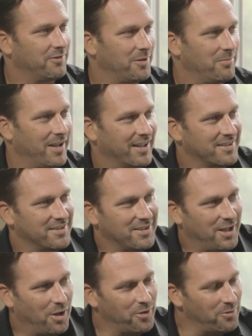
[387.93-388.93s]
of impacts? It's
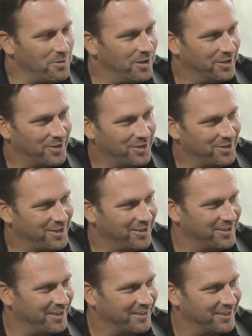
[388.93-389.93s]
health and wellness
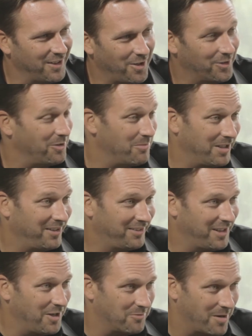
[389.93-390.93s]
statistics and also money
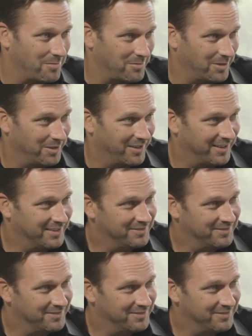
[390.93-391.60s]
saved probably, right?